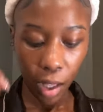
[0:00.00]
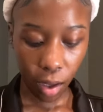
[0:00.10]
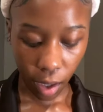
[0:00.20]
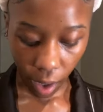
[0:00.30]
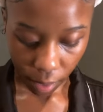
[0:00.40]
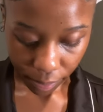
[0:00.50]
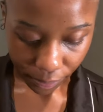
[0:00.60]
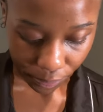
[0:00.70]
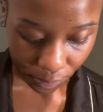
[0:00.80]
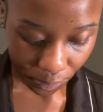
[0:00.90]
yeah
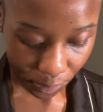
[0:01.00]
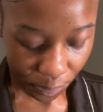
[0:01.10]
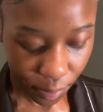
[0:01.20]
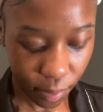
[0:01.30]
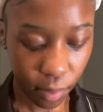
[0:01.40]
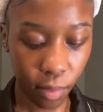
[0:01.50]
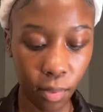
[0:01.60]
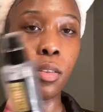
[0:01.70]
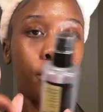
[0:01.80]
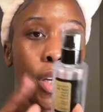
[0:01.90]

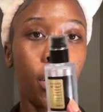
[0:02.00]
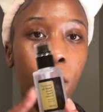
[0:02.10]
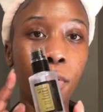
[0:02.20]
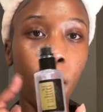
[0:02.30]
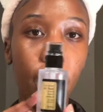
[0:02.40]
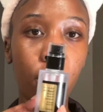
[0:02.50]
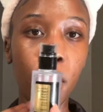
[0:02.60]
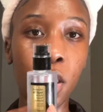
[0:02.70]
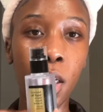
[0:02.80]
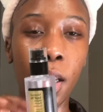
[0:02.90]
it's very good for
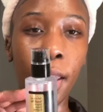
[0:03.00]
hydration